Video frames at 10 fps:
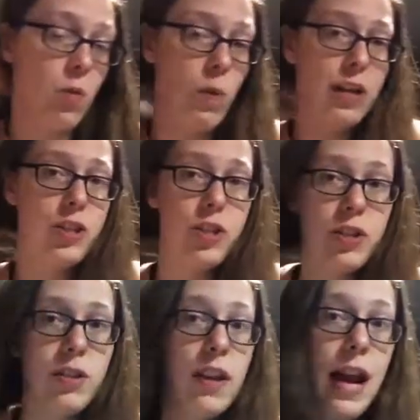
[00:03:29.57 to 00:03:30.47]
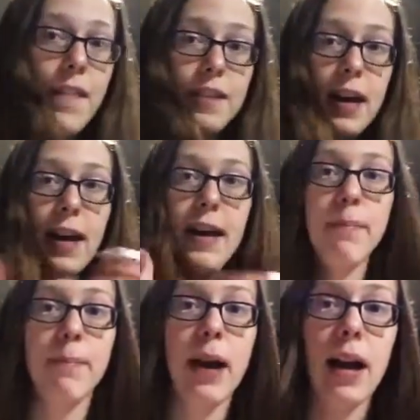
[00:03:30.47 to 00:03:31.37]
which at the
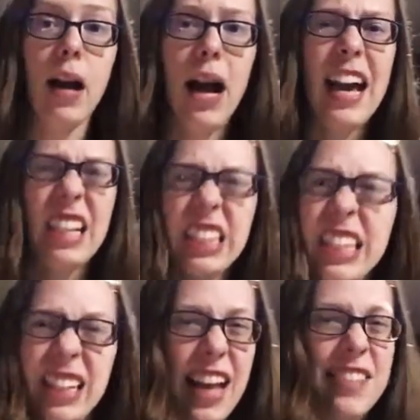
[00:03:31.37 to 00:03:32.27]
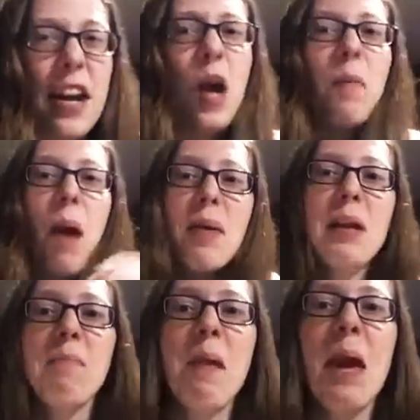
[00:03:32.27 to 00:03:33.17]
time I had a little less hair, probably
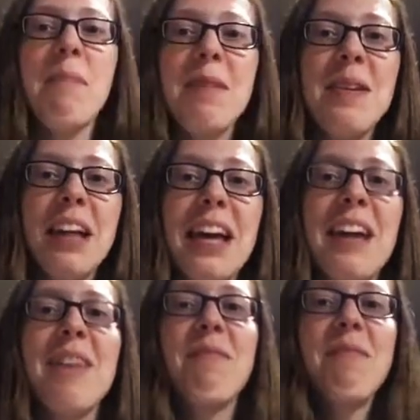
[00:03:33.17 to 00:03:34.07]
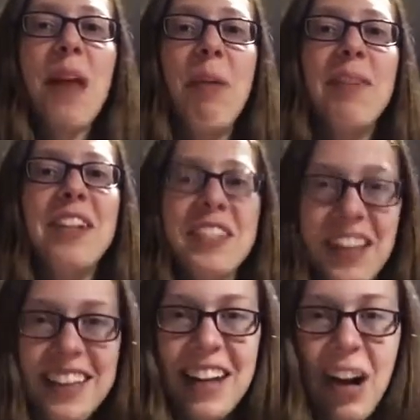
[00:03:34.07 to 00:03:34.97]
like maybe like that much less